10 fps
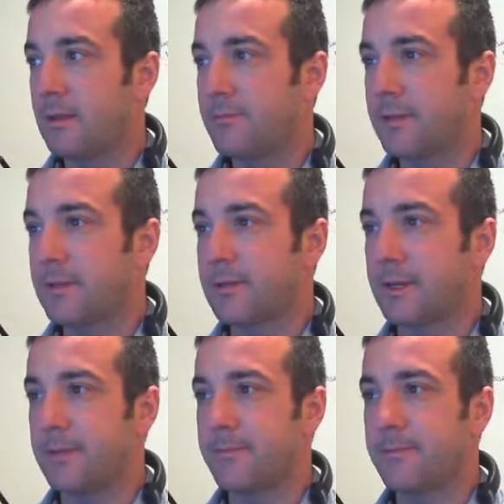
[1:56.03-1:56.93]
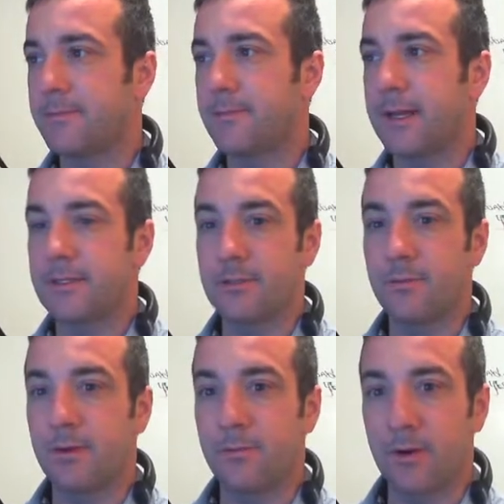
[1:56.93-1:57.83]
mental state. That's the
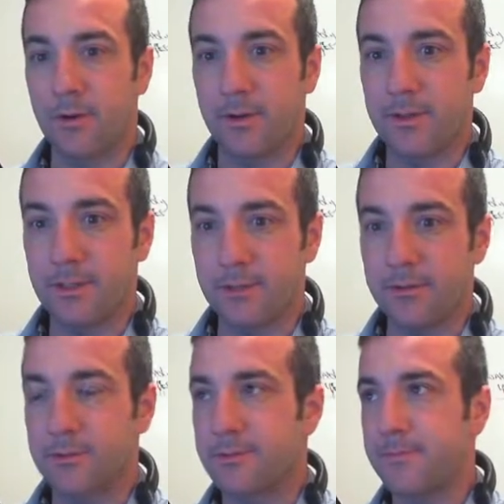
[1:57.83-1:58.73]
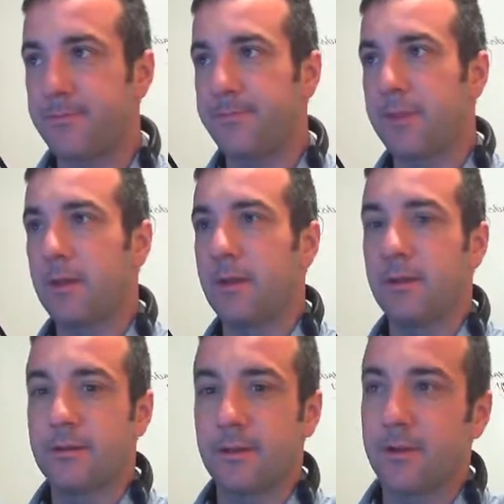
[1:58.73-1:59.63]
one we're going to use.
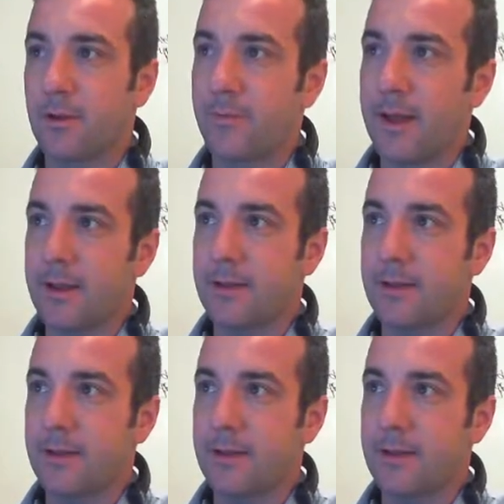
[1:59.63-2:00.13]
So I'm going to go back